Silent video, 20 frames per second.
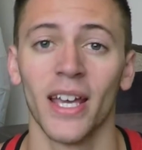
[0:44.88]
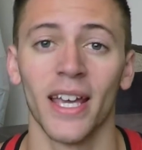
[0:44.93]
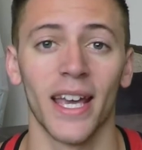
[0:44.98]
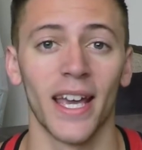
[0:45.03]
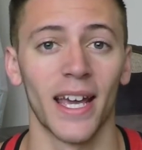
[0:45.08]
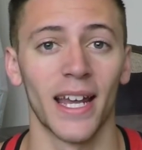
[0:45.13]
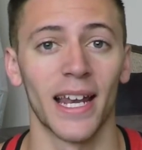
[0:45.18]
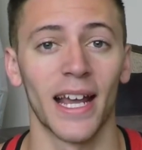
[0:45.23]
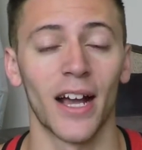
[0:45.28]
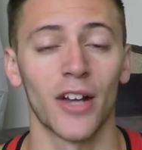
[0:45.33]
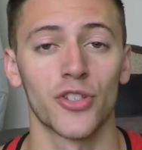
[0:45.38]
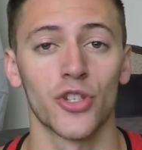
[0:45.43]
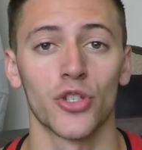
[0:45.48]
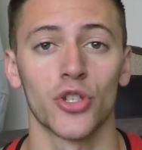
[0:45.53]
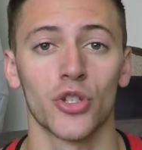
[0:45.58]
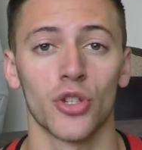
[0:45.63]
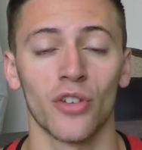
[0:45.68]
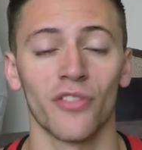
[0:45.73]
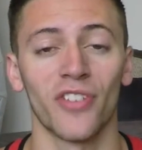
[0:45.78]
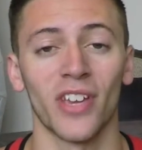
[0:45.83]
it allows you
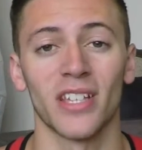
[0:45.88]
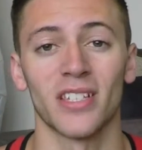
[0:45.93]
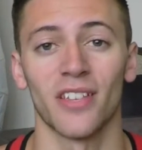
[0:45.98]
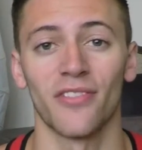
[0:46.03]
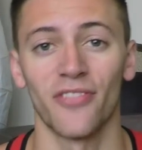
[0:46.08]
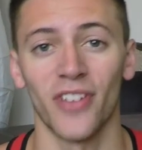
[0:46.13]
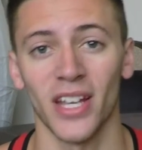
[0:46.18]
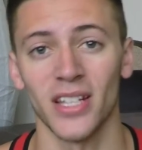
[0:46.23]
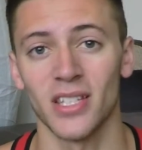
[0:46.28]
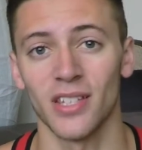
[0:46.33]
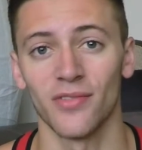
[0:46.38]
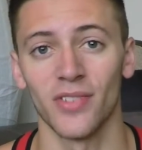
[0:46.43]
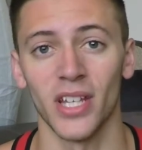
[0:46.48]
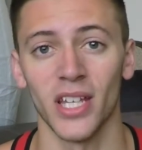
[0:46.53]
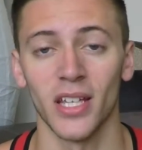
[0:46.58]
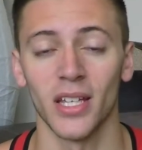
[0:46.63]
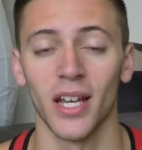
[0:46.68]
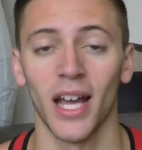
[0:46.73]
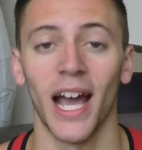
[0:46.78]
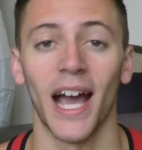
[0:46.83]
to do things
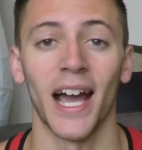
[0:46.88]
effectively